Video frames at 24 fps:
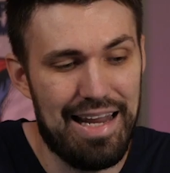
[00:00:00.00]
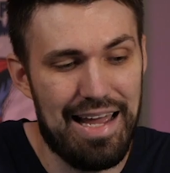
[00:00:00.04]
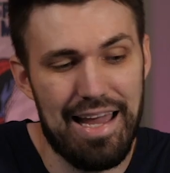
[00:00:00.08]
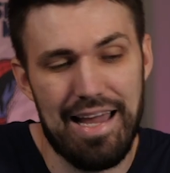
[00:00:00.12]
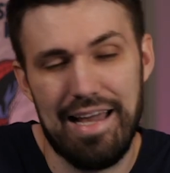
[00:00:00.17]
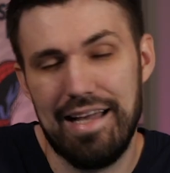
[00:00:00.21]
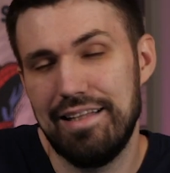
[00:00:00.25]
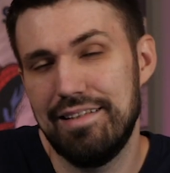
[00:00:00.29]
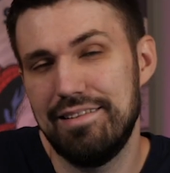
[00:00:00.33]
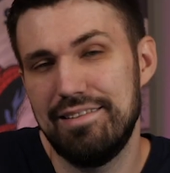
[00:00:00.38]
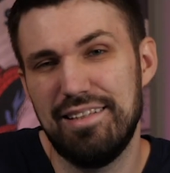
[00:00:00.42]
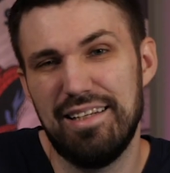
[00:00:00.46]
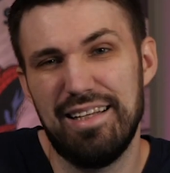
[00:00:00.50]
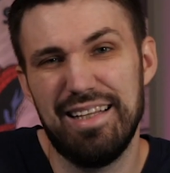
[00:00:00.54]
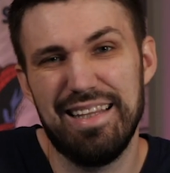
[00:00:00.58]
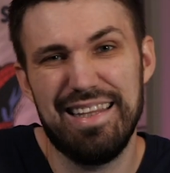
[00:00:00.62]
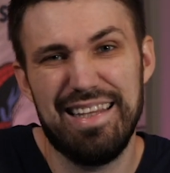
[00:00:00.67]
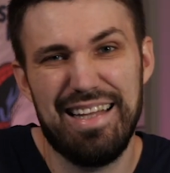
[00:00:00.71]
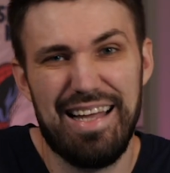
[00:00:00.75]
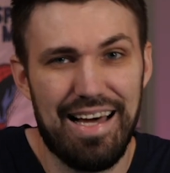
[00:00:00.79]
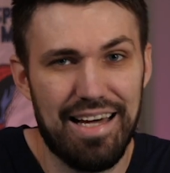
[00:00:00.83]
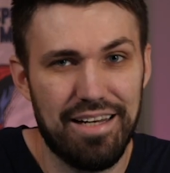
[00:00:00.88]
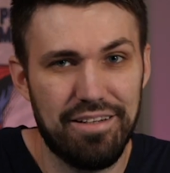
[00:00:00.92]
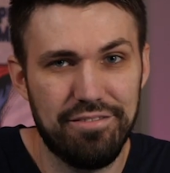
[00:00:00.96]
adds a
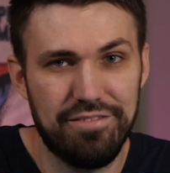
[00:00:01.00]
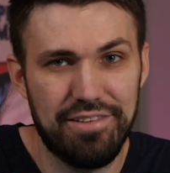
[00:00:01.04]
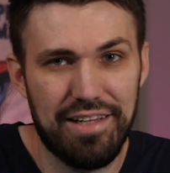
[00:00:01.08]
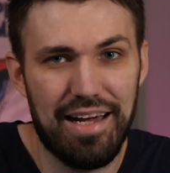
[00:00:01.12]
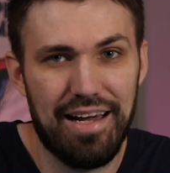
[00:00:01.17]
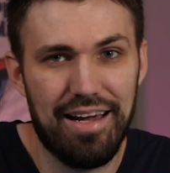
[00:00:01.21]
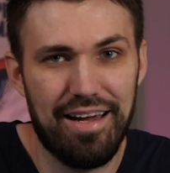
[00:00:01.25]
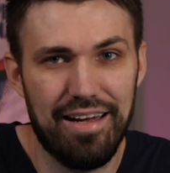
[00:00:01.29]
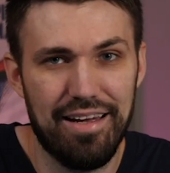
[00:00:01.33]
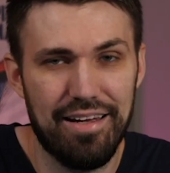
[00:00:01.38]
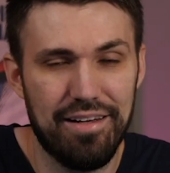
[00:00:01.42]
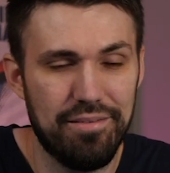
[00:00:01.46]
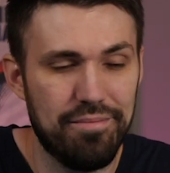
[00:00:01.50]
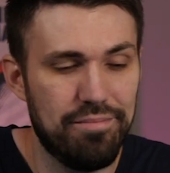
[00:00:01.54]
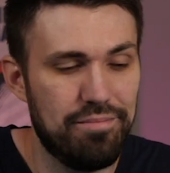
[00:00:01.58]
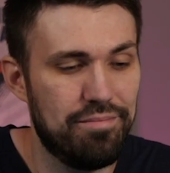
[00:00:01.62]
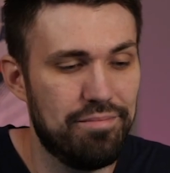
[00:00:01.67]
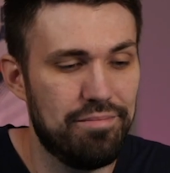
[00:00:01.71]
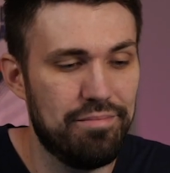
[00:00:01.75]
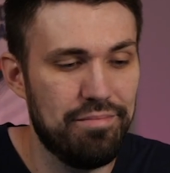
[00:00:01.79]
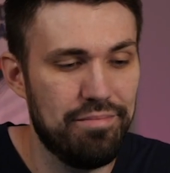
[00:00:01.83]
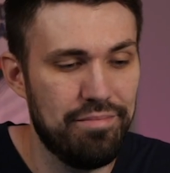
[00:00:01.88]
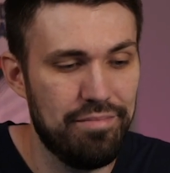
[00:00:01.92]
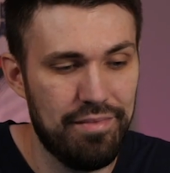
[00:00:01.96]
lot of
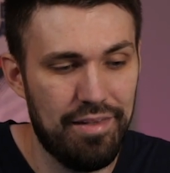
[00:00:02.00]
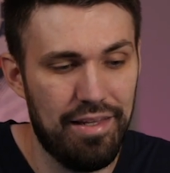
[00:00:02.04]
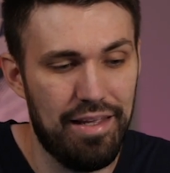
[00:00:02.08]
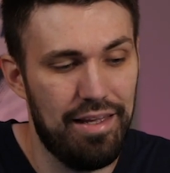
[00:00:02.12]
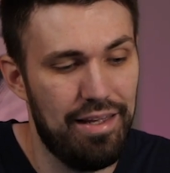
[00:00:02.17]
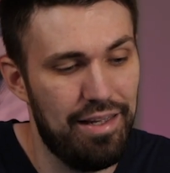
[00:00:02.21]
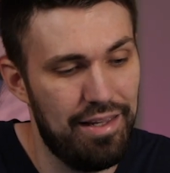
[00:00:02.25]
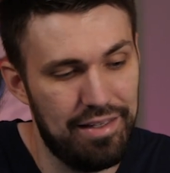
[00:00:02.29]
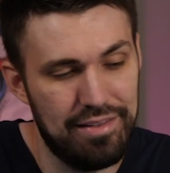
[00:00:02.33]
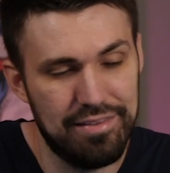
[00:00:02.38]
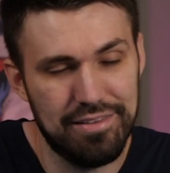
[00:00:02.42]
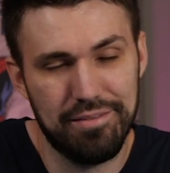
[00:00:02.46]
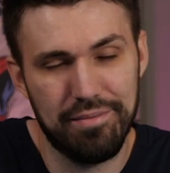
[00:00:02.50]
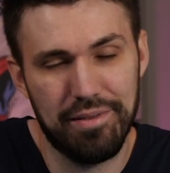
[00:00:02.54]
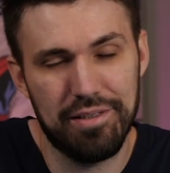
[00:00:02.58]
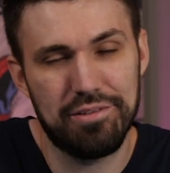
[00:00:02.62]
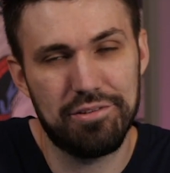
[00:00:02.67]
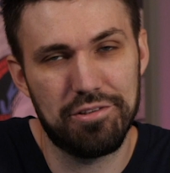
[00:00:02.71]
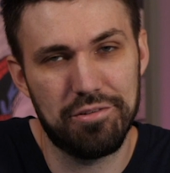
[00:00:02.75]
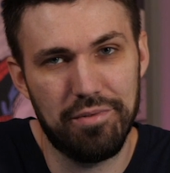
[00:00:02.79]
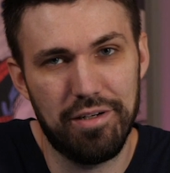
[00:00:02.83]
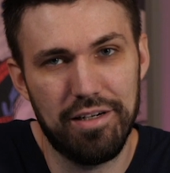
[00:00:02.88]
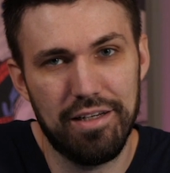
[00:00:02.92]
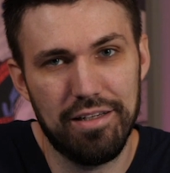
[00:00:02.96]
time and some
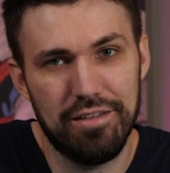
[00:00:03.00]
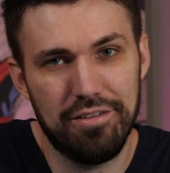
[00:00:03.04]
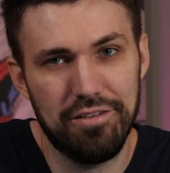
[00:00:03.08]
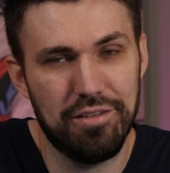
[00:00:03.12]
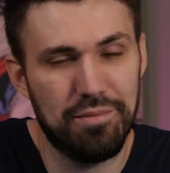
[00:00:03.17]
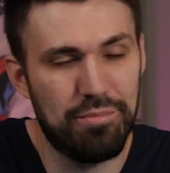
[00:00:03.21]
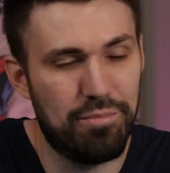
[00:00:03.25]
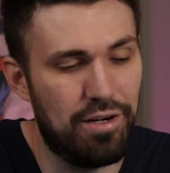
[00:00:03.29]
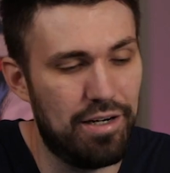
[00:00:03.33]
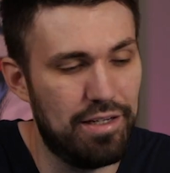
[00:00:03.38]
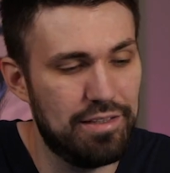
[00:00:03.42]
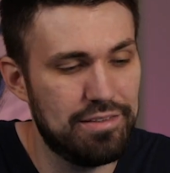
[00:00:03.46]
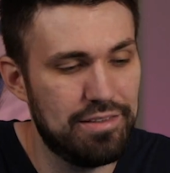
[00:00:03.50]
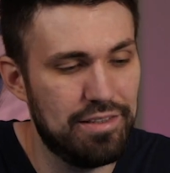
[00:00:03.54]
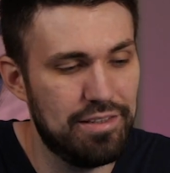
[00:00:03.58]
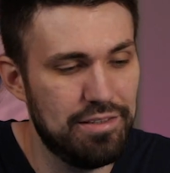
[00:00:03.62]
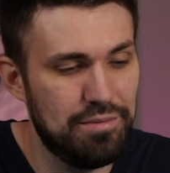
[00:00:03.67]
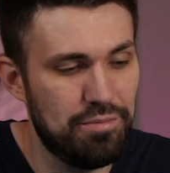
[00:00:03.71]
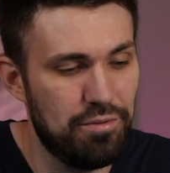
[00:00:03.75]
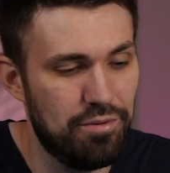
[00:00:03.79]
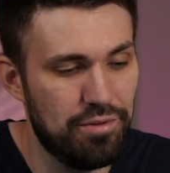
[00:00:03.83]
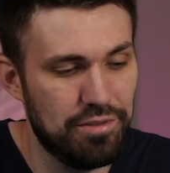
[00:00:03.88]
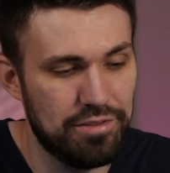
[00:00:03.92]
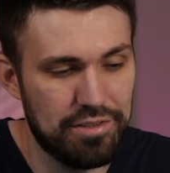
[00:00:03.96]
extra money to the
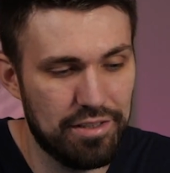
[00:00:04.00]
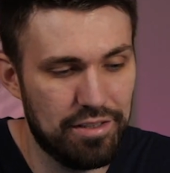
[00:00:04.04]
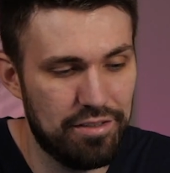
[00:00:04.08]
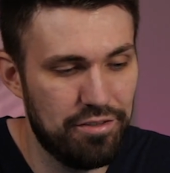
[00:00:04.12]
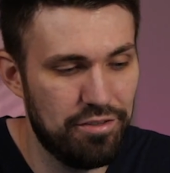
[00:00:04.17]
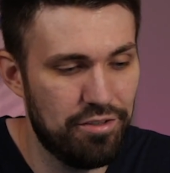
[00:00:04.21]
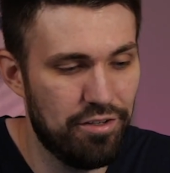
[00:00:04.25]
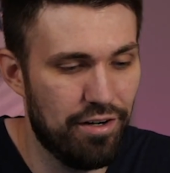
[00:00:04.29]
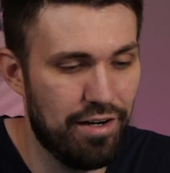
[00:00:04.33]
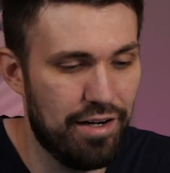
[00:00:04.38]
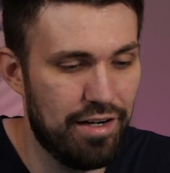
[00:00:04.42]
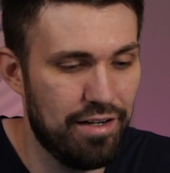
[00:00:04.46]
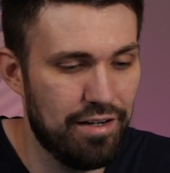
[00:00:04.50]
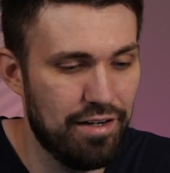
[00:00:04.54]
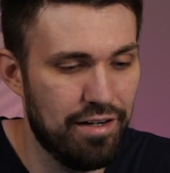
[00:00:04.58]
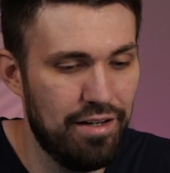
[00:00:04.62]
process, but we're just going to do grading.